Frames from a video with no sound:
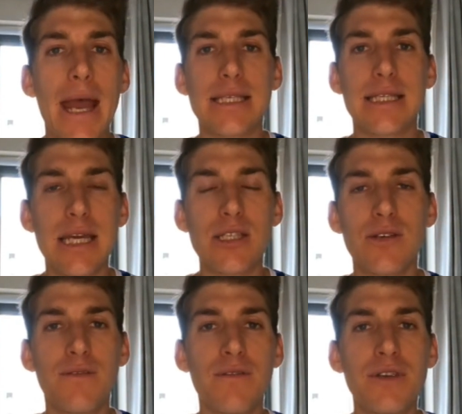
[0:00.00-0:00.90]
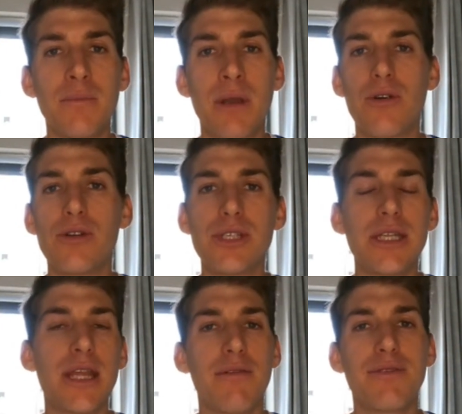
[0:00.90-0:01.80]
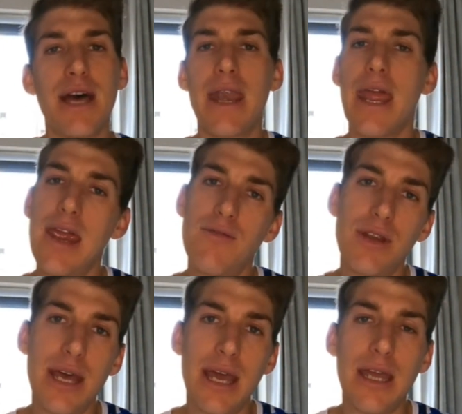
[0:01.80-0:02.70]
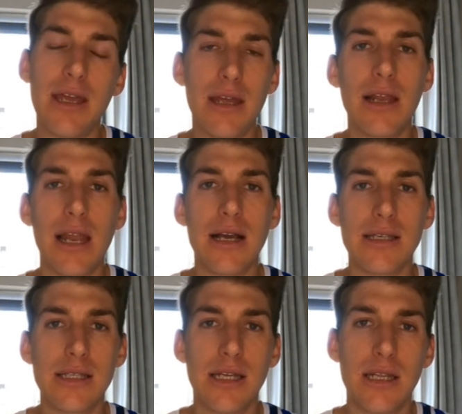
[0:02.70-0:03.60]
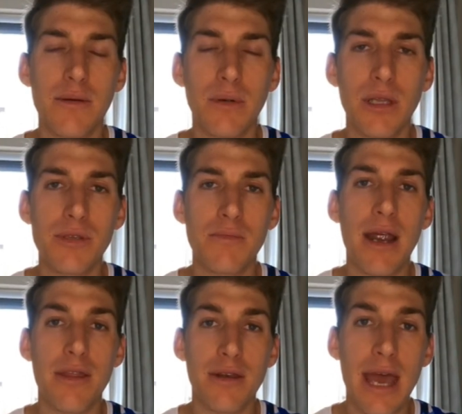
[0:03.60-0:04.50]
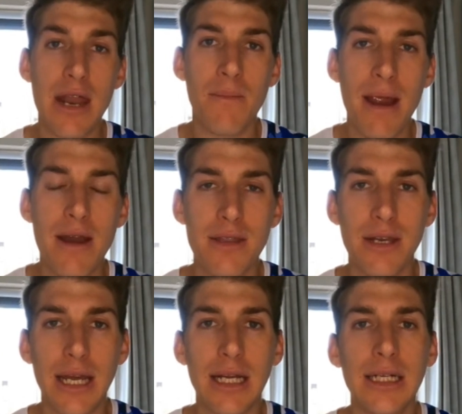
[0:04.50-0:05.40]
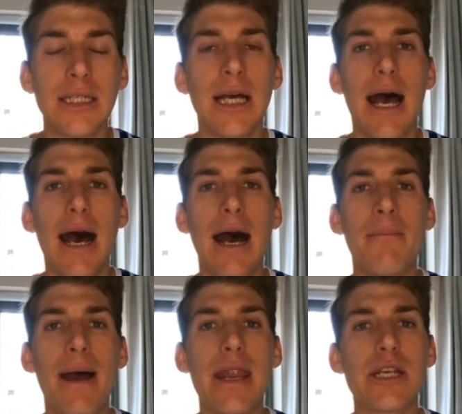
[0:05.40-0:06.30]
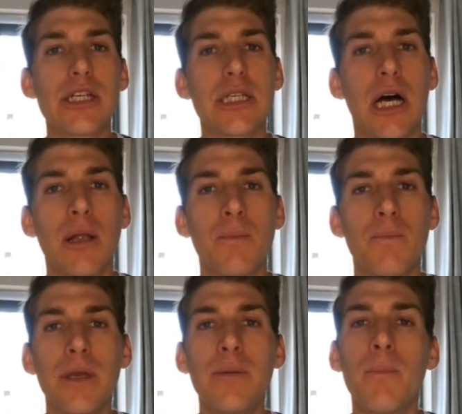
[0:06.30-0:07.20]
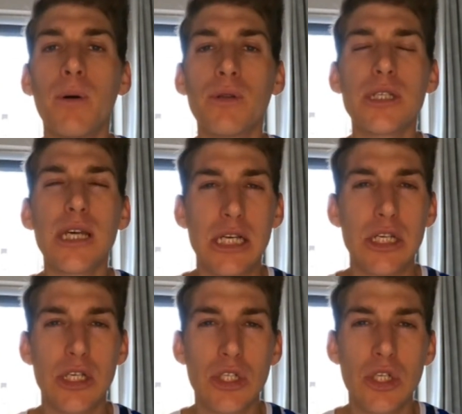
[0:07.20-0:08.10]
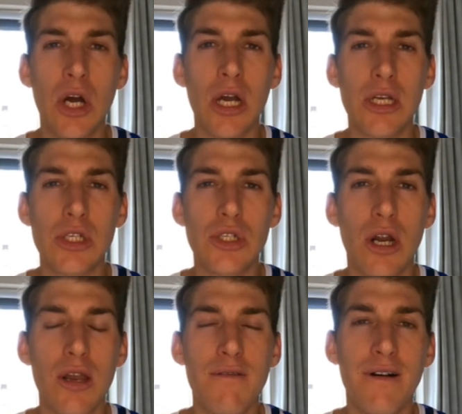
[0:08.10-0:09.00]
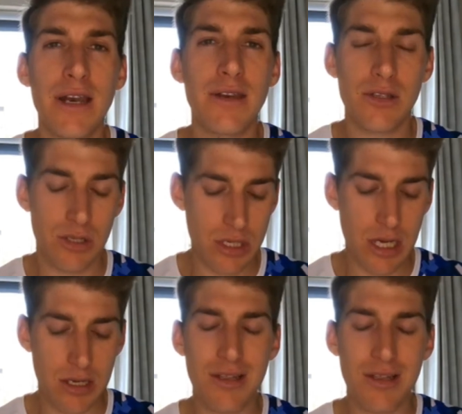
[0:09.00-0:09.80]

it's a 10 to 15 minute routine that I've done every day, like I said, in the build-up to marathon and on marathon day. And it just helped me build such a strong and solid foundation